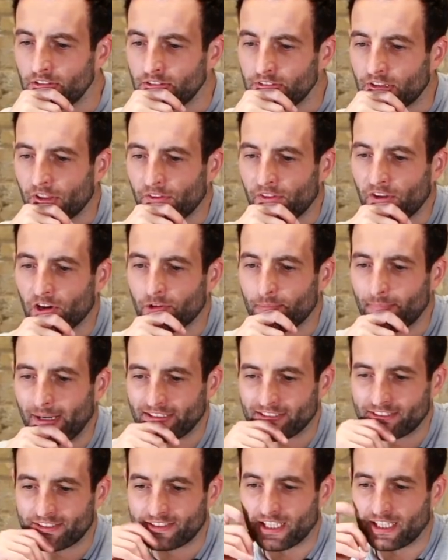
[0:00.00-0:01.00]
So the old
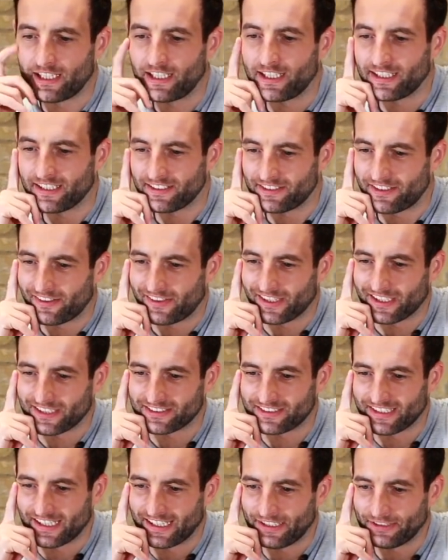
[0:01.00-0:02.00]
man's settling into
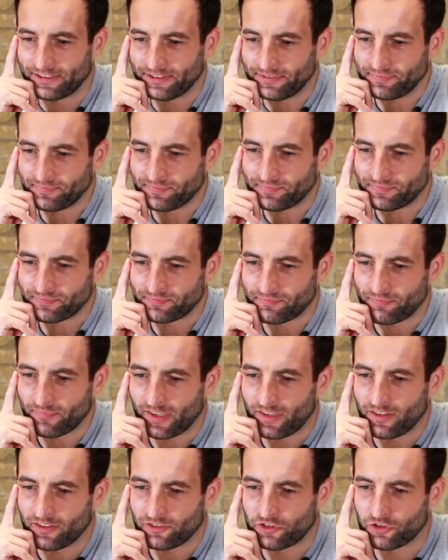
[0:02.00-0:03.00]
things now,
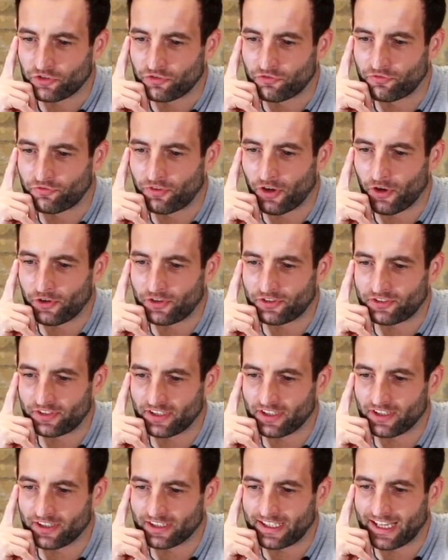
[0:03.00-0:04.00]
just
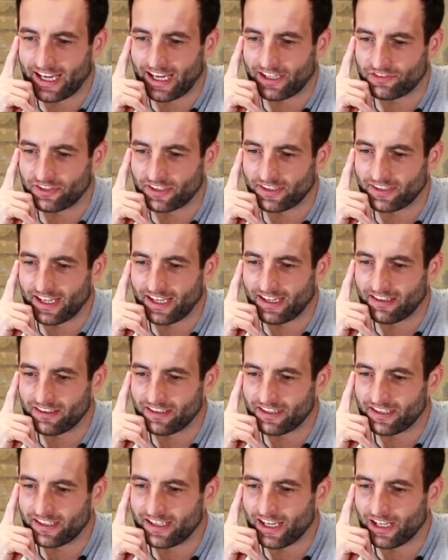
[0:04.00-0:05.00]
focusing on catching
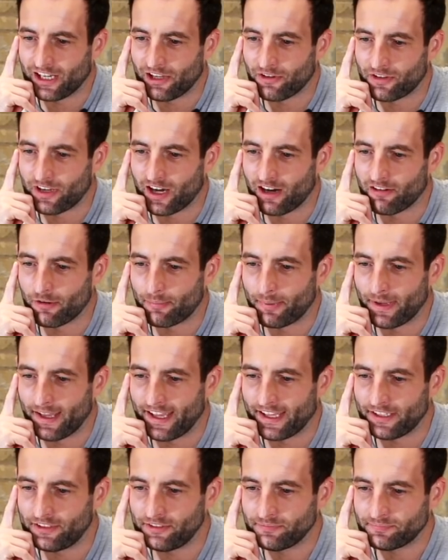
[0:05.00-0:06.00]
that yellow car up
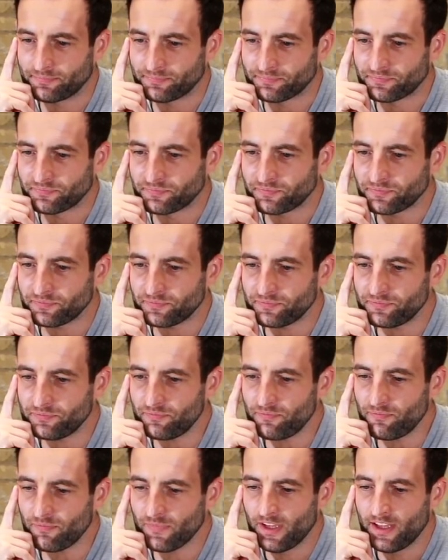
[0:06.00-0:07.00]
ahead,
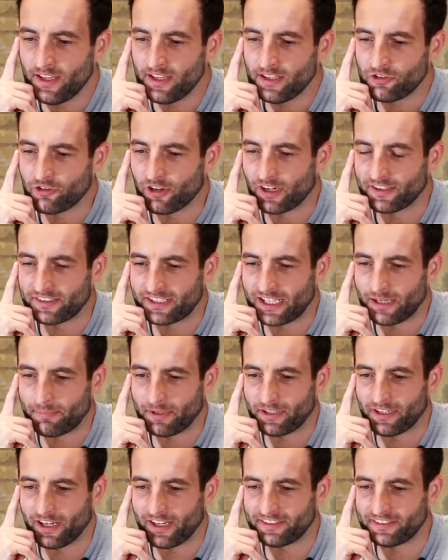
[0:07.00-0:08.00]
trying to keep
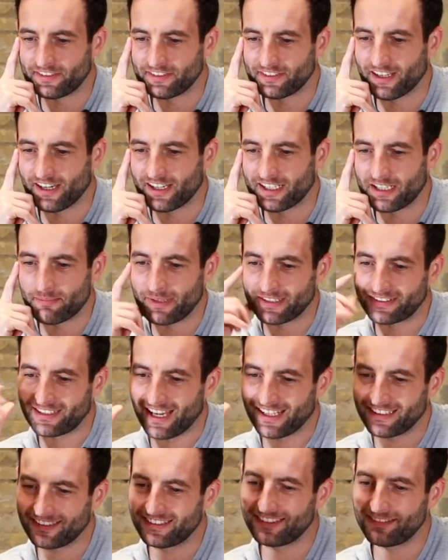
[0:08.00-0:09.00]
it nice and tidy. My
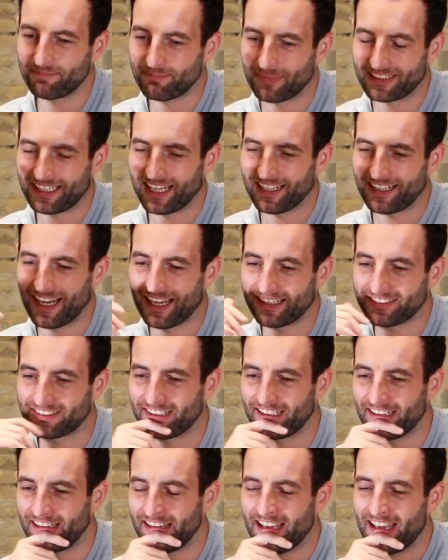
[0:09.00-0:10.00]
dad has
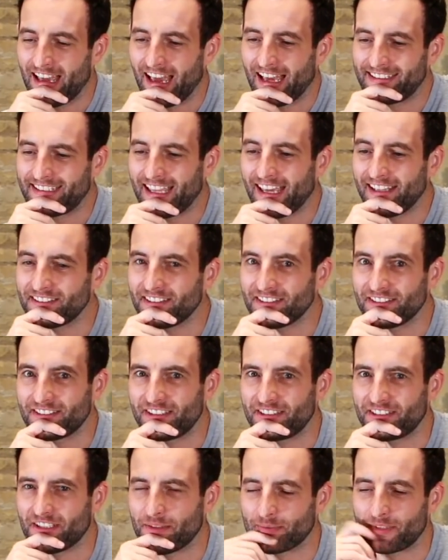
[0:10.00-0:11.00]
a
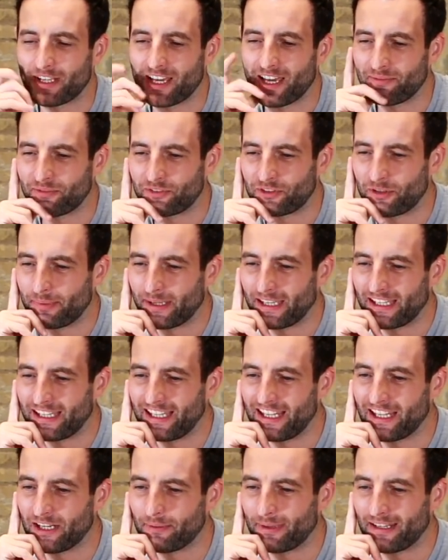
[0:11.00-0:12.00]
tendency sometimes to be a
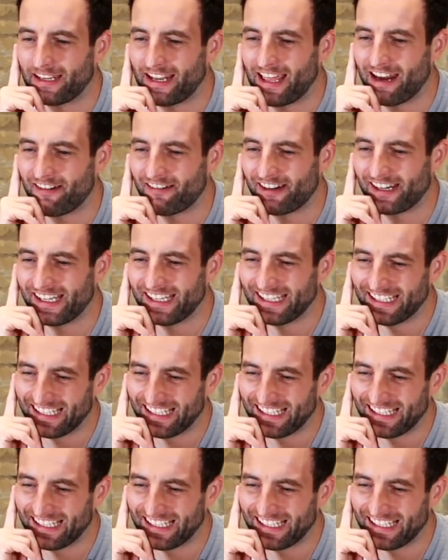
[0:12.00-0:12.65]
little bit leery,